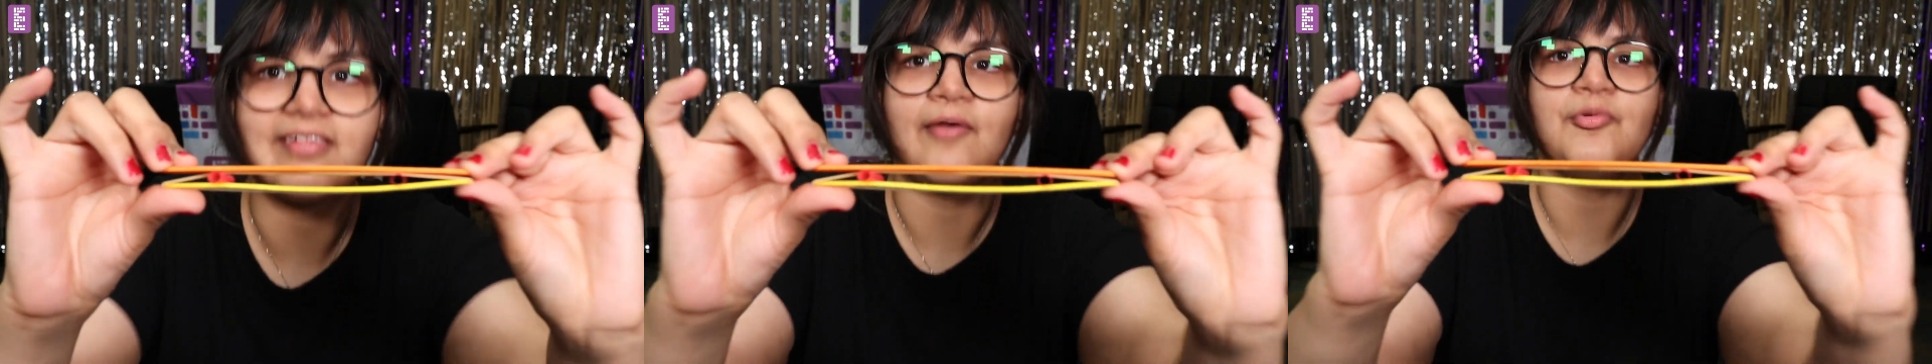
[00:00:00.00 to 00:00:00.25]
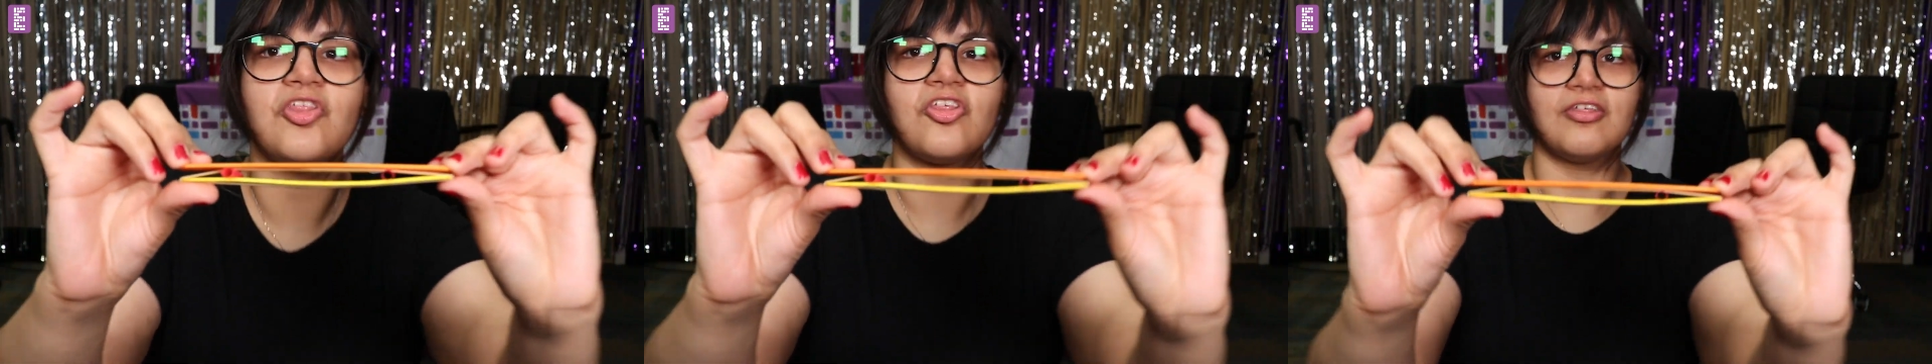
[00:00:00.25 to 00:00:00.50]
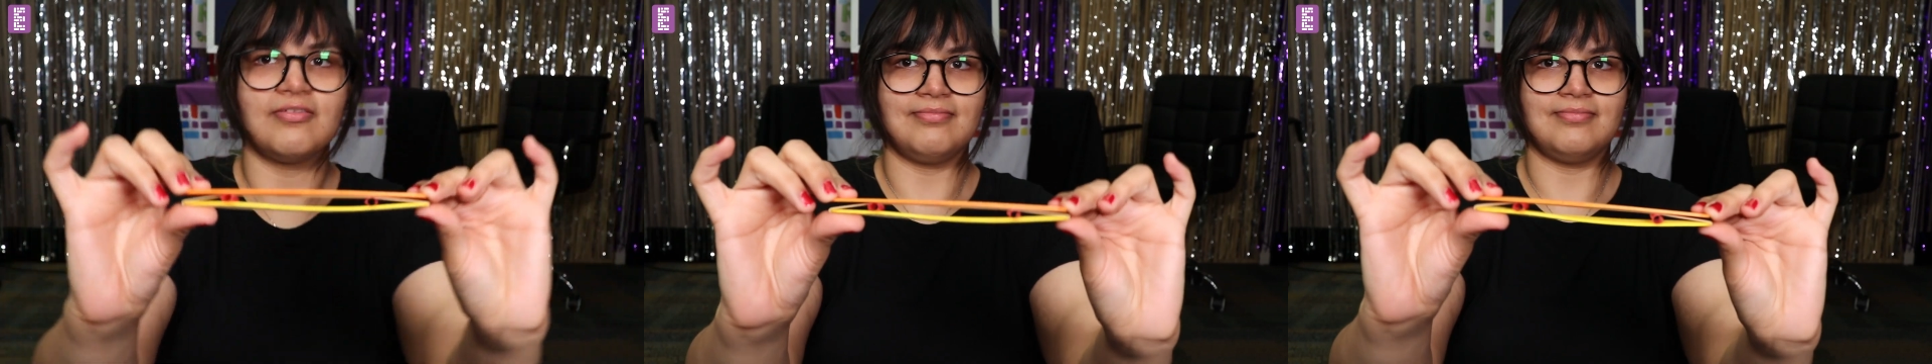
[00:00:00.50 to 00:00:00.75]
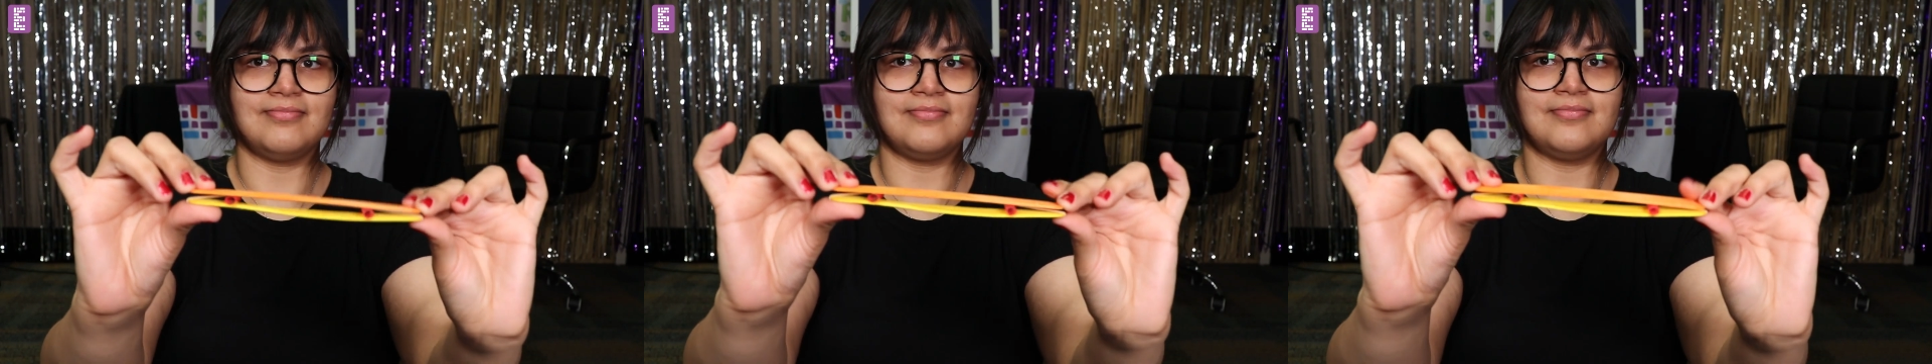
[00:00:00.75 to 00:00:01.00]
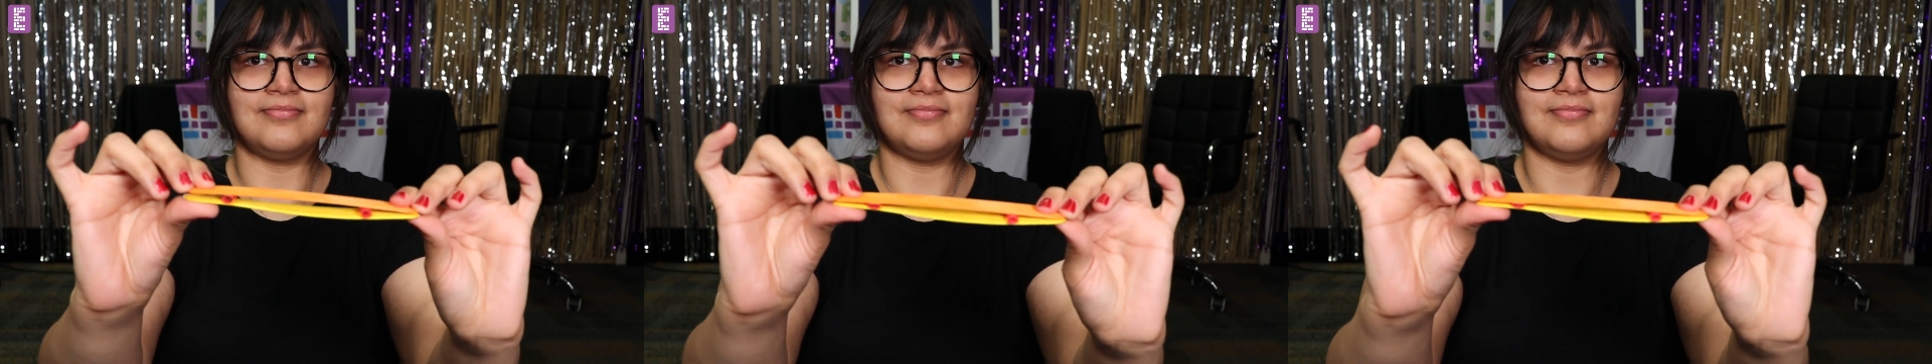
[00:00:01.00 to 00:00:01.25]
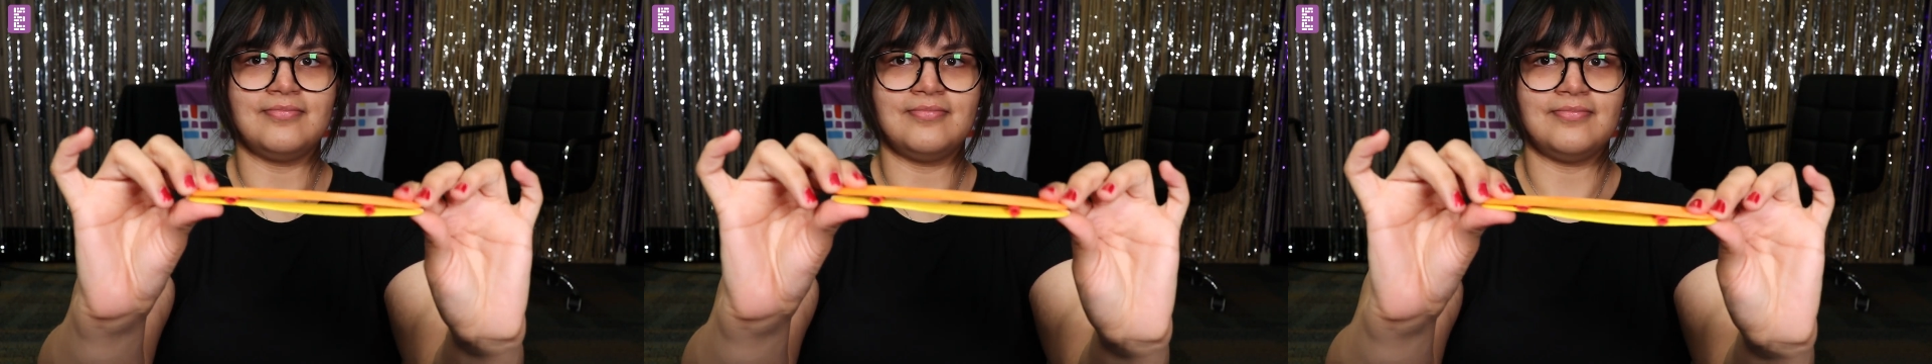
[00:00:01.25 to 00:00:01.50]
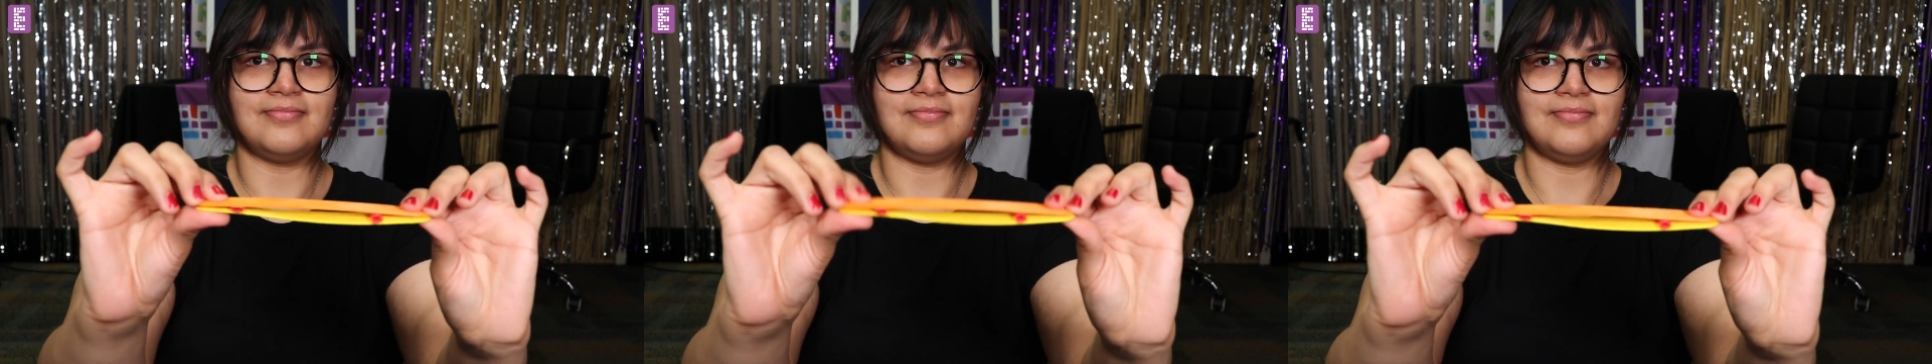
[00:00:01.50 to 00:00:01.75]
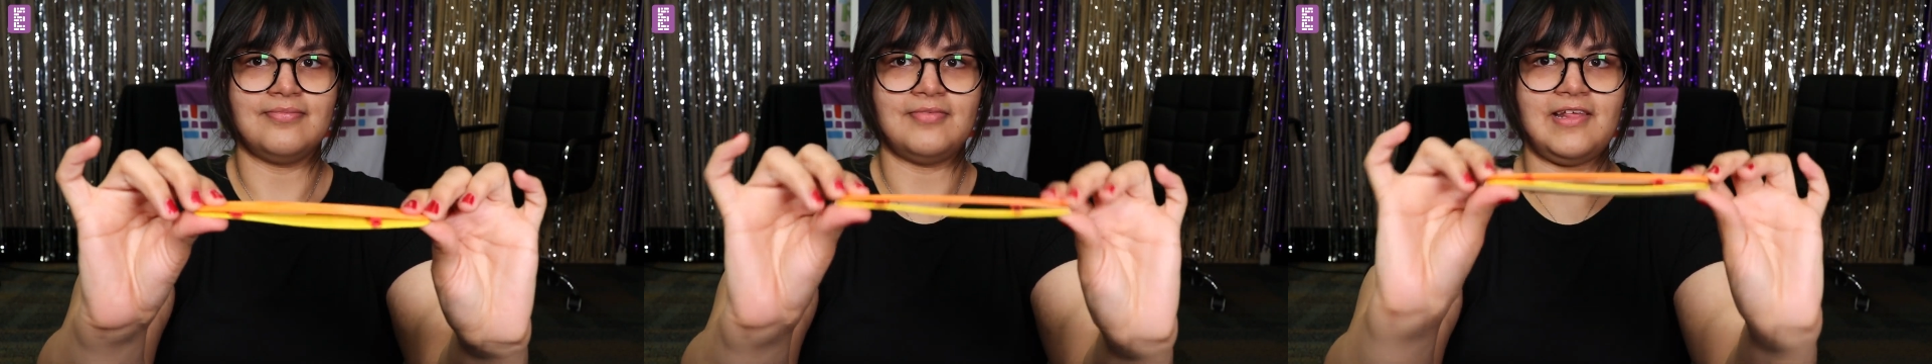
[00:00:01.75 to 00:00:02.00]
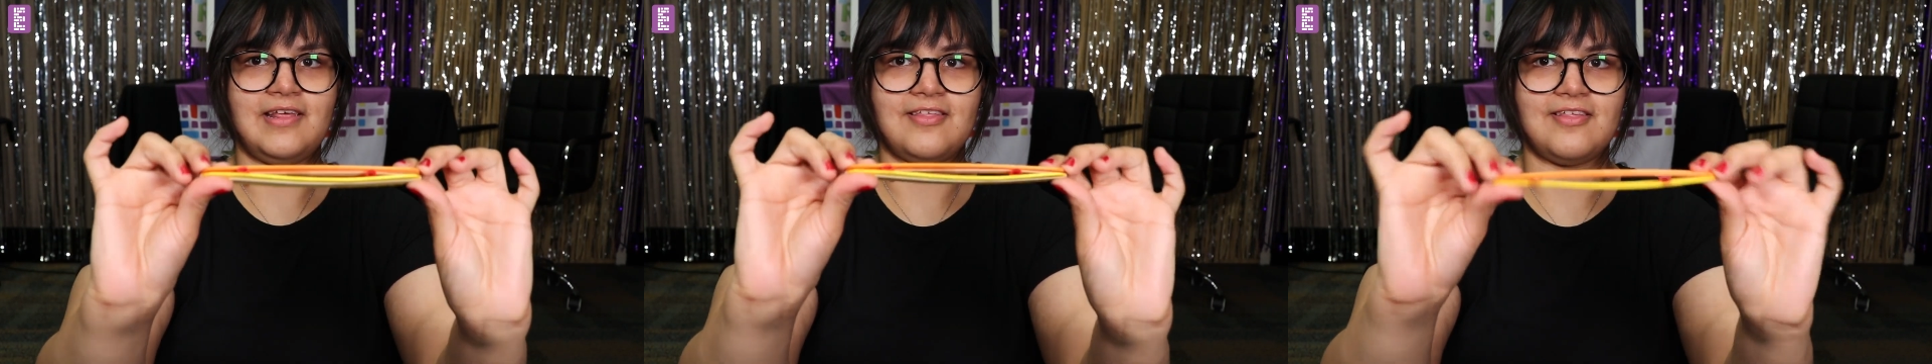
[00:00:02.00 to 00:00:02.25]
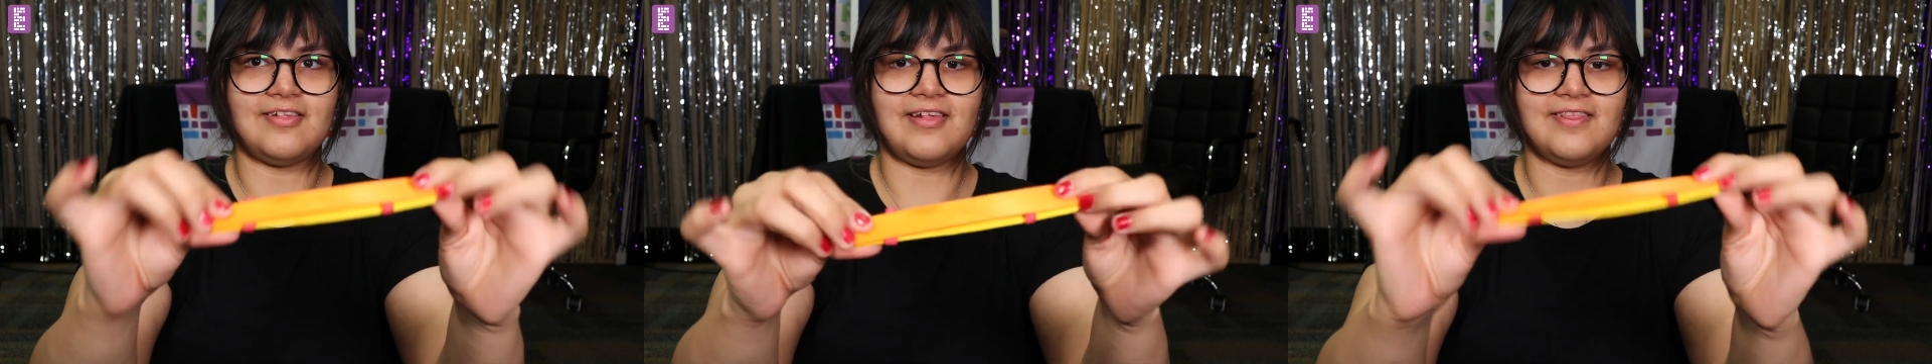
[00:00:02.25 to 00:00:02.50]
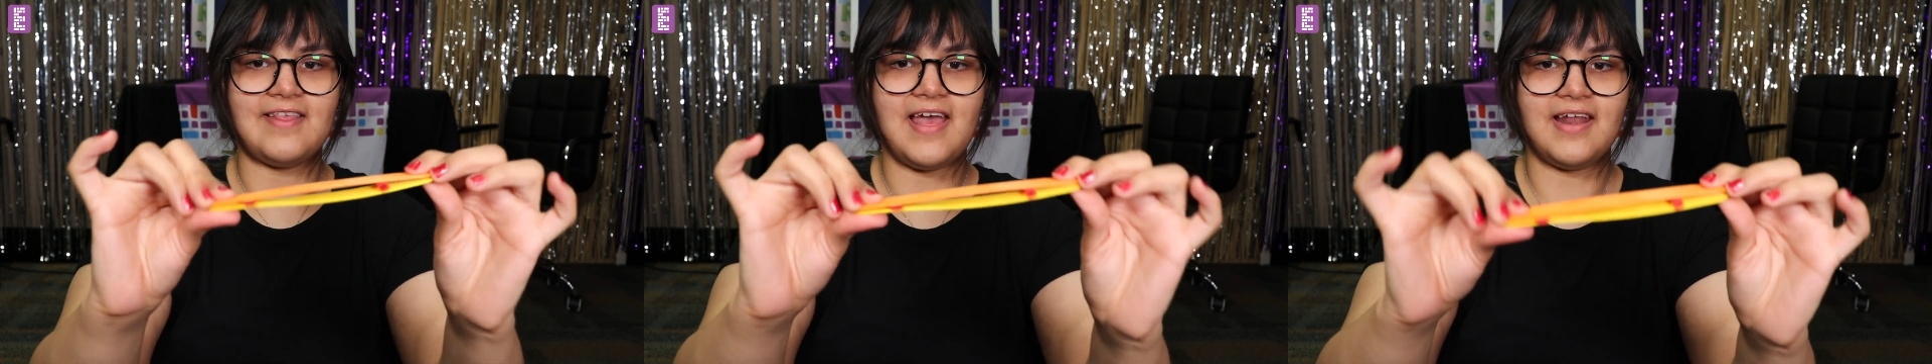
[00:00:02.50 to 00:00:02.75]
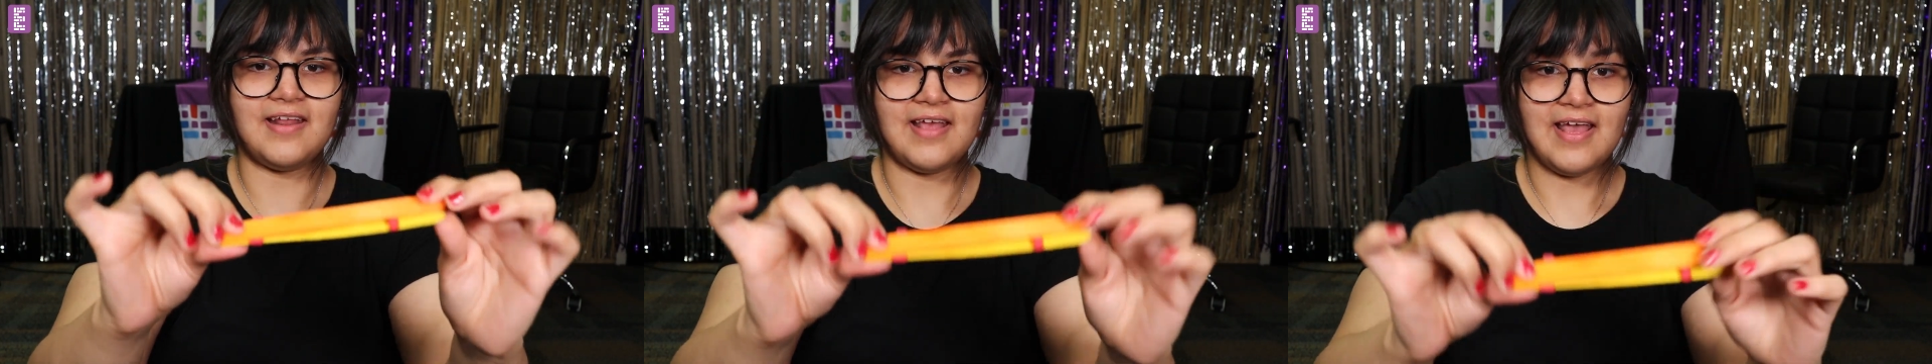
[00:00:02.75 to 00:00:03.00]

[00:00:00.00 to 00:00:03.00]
sandwich. See, just like that.